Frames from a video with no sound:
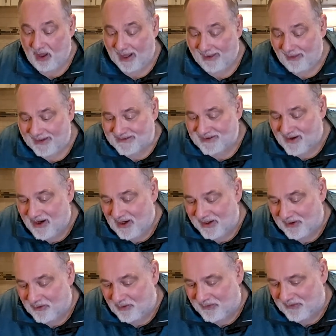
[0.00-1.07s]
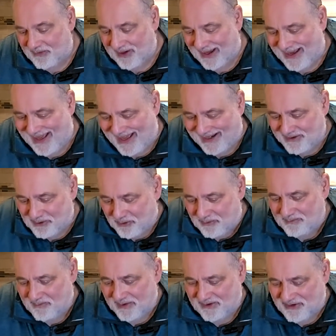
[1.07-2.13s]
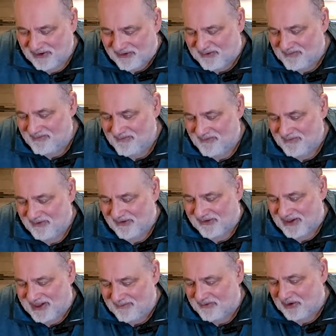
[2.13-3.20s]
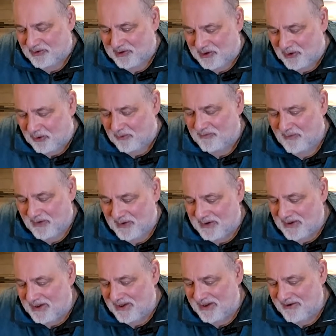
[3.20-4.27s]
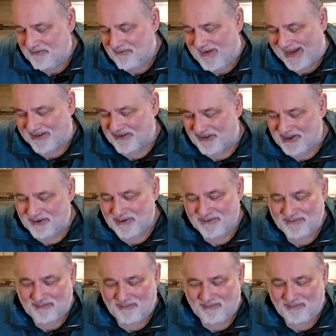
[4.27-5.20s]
I like to cut it on the diagonal. It just seems a little fancier.